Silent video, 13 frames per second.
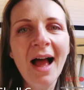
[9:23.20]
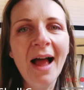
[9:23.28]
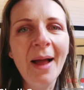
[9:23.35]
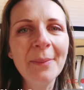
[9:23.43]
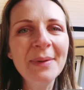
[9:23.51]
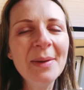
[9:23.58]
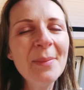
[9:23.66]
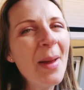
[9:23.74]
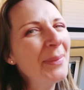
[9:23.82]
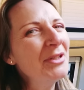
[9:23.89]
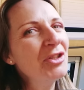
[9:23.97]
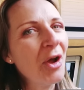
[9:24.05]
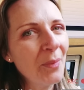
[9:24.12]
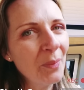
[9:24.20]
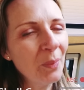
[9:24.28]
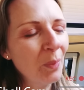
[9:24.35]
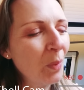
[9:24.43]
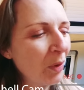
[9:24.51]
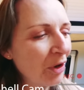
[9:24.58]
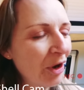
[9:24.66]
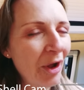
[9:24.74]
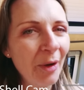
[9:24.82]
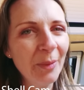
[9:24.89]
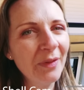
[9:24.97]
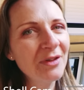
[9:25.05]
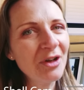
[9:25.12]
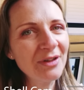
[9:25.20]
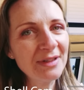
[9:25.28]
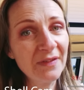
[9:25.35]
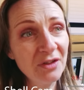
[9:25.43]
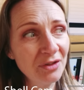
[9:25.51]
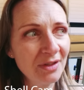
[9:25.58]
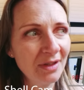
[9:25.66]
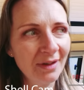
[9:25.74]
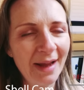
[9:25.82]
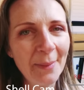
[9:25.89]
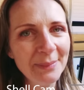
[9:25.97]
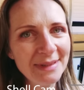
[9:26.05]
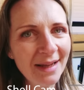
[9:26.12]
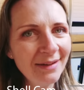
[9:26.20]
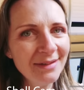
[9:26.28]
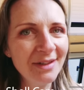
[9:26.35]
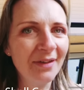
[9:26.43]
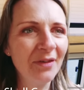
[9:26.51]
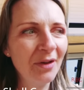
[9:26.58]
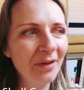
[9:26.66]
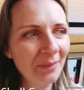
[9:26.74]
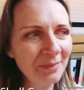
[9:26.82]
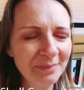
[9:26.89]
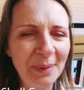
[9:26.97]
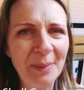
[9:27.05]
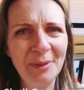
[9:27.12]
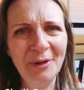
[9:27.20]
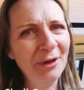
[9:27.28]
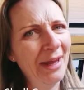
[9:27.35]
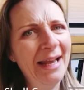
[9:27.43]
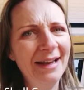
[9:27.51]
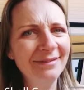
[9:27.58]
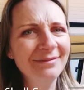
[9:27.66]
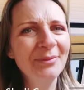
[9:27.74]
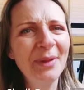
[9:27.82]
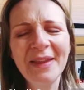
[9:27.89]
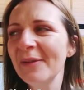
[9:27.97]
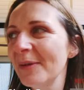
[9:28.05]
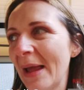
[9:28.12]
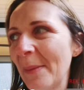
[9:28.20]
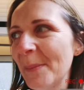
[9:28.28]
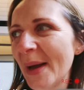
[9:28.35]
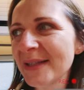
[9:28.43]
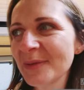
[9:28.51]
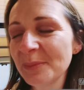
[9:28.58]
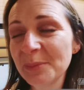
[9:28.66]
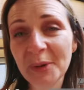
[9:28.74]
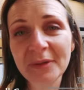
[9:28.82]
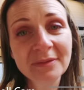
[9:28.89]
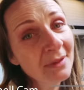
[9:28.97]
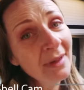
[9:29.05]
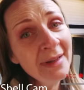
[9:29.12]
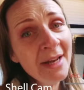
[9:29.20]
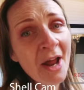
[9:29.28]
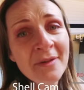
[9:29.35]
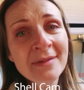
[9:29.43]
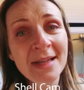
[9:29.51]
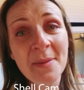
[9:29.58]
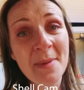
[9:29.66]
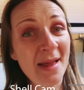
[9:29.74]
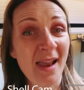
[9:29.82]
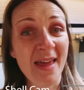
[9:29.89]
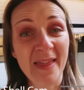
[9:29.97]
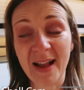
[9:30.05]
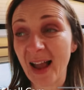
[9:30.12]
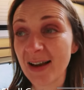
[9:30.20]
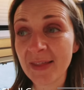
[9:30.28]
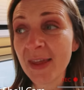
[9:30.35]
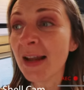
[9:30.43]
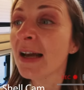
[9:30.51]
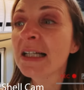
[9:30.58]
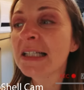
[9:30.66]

You maybe don't want to open the doors if you're just on a campsite because you'll have all people looking in with you in bed, but you know, you may like that kind of thing.